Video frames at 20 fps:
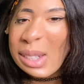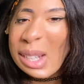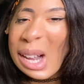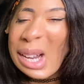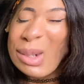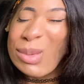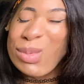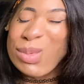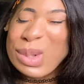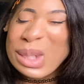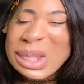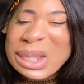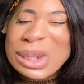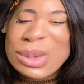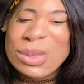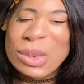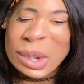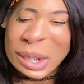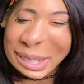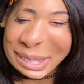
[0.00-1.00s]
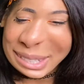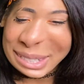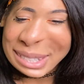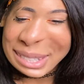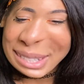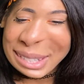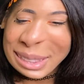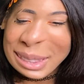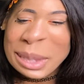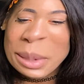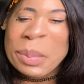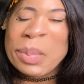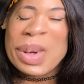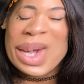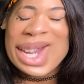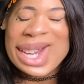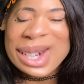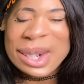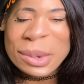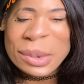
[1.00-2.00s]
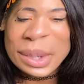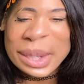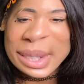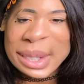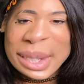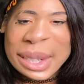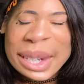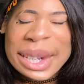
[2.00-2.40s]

I really want the pink one.